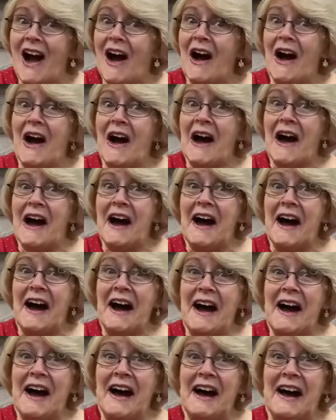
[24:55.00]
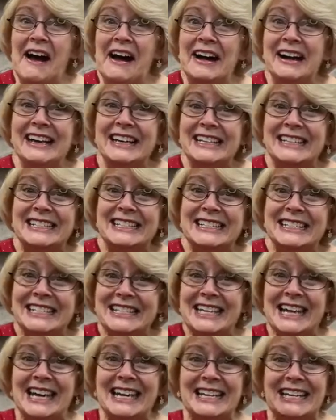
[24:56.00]
On
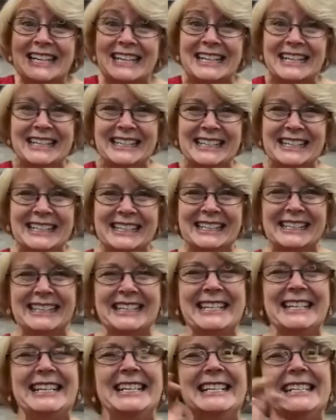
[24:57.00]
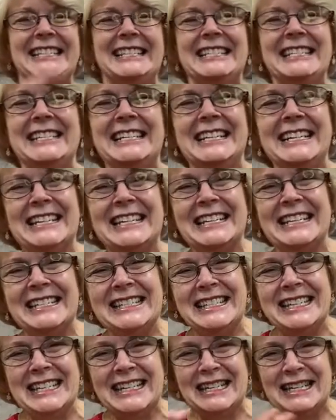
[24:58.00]
stick. Sticky,
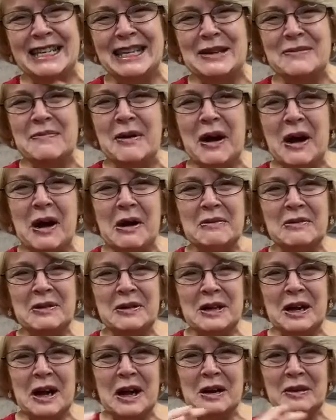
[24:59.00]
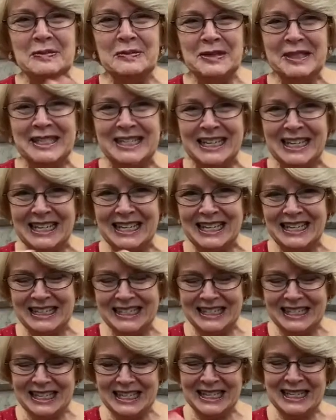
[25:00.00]
sticky bubble gum, sticky,
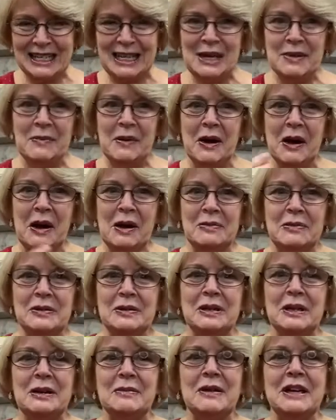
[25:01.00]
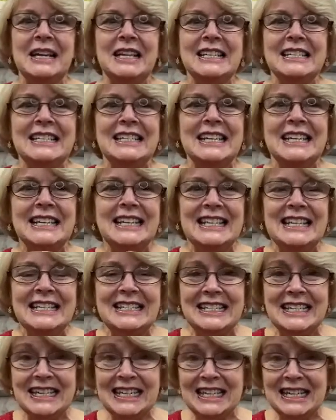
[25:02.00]
sticky bubble gum, sticky,
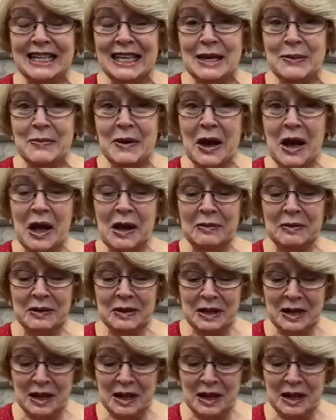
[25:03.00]
sticky bubble